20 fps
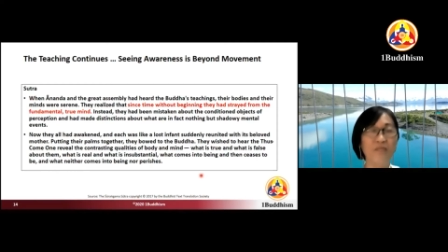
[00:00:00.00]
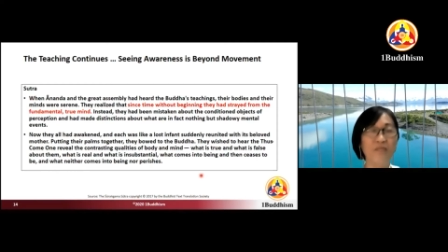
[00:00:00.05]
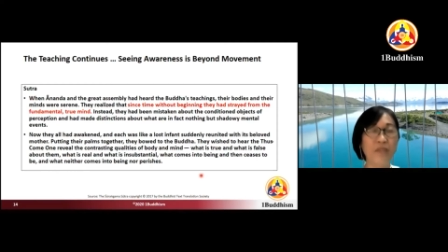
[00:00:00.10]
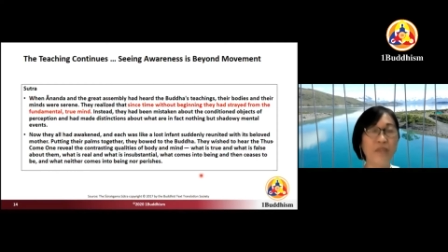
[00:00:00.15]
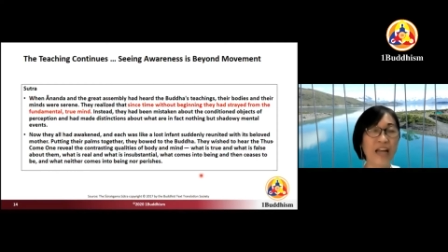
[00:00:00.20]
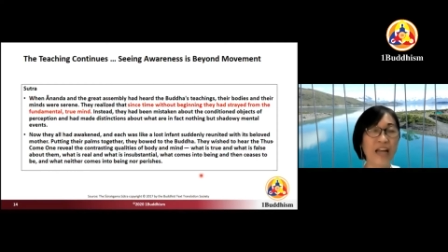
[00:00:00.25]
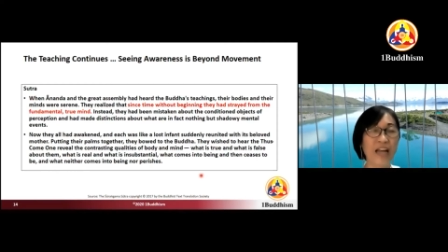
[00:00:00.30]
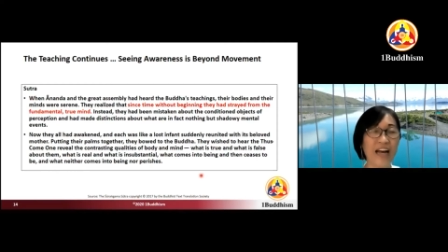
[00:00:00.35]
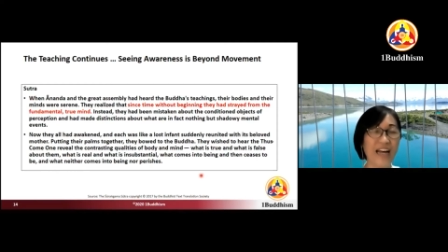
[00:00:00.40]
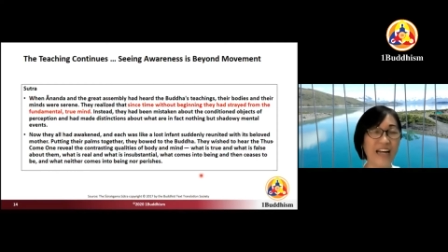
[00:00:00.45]

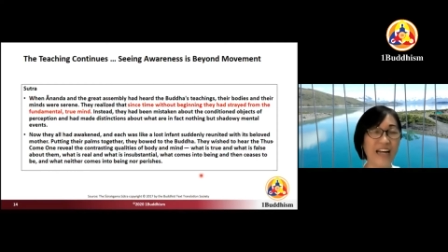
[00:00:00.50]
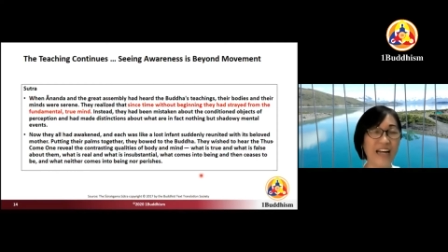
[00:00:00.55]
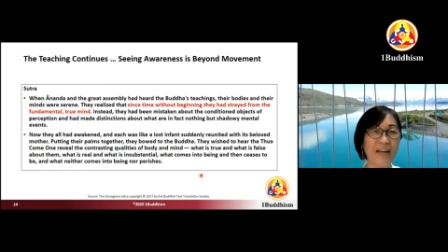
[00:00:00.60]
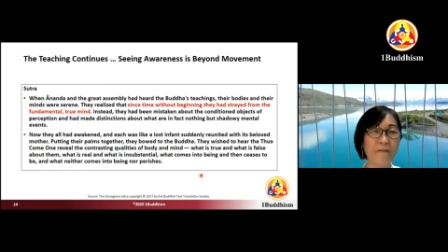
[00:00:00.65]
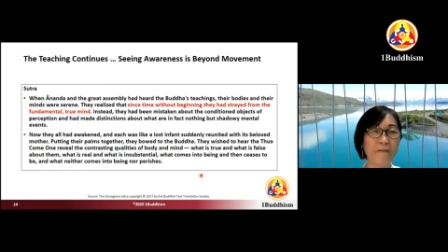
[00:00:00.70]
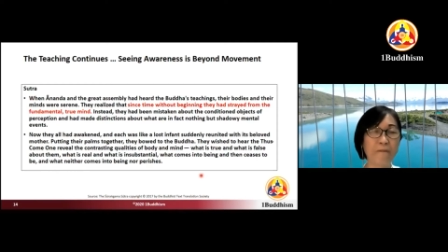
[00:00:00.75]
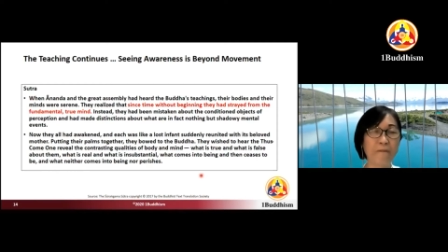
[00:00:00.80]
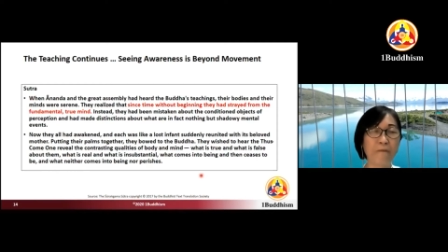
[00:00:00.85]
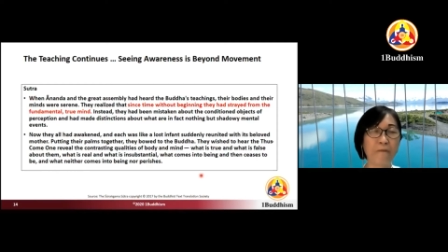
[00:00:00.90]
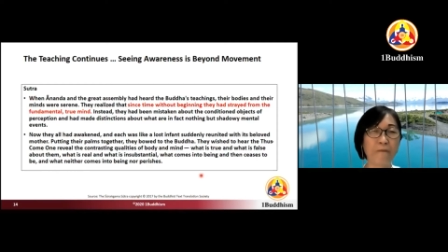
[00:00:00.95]
We
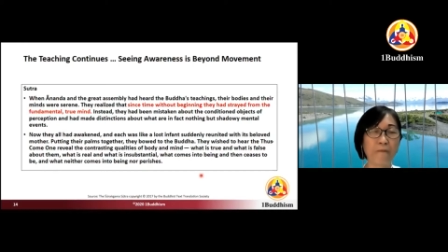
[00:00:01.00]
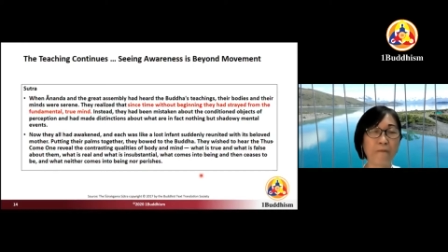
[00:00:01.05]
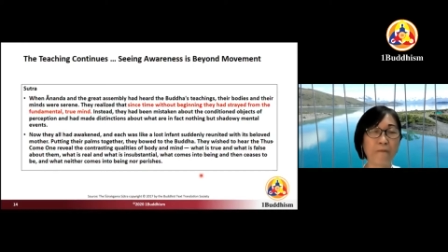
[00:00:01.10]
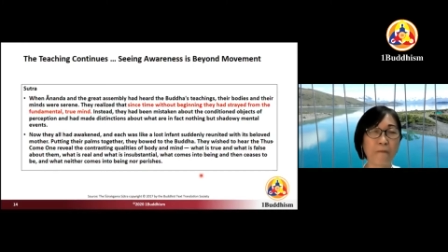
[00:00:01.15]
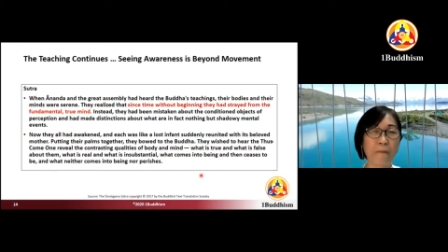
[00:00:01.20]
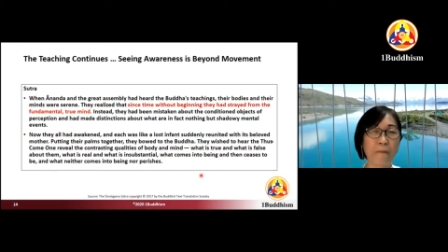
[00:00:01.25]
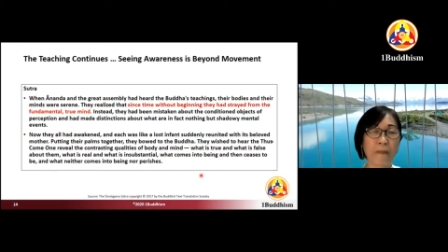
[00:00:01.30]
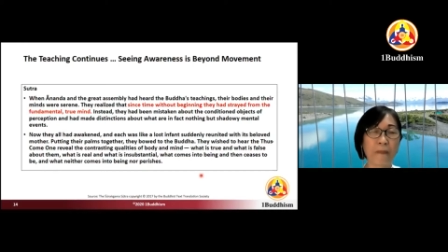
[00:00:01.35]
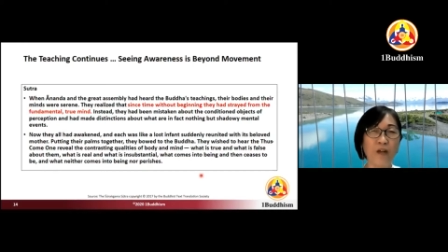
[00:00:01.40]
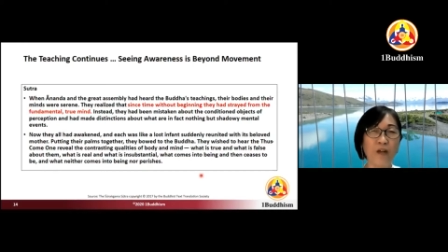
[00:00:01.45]
are
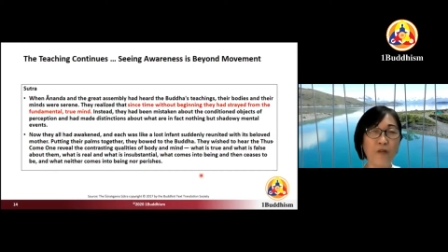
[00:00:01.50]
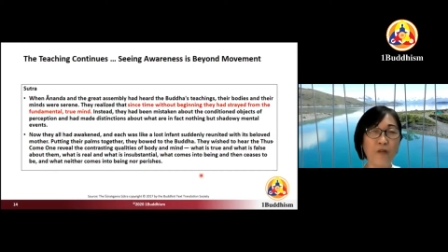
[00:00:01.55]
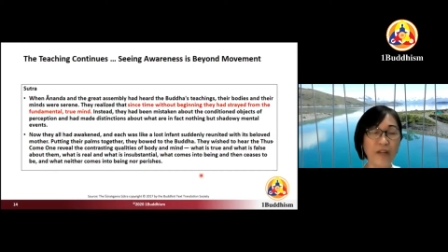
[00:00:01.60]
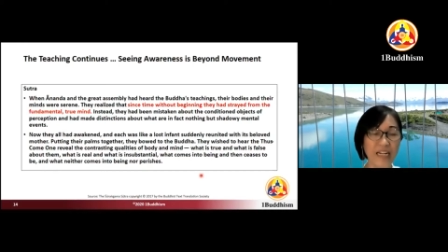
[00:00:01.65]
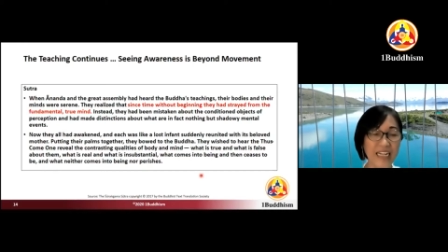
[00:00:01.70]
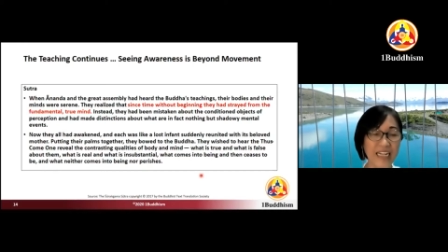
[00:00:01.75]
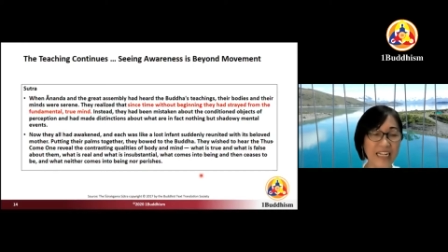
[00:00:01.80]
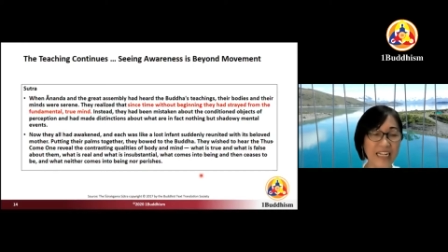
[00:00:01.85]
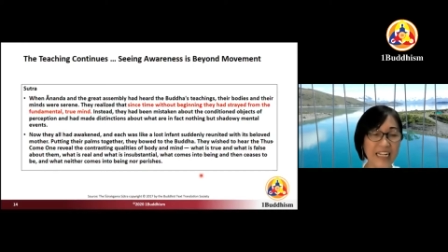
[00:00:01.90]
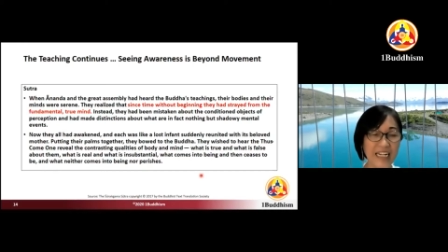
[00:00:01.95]

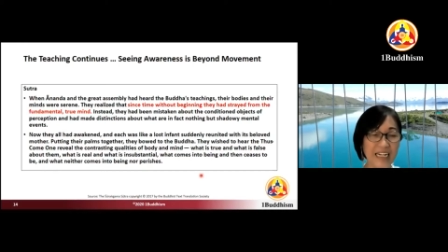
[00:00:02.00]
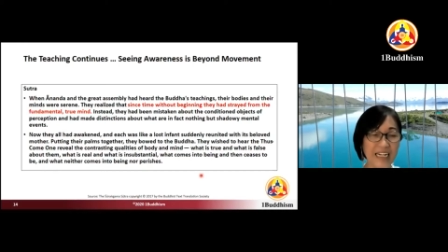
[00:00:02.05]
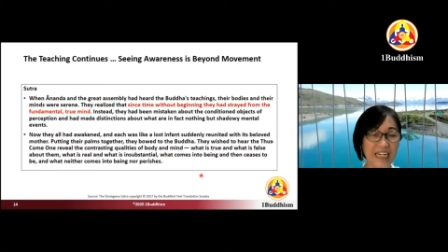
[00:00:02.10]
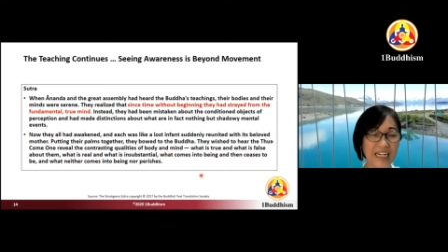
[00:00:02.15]
really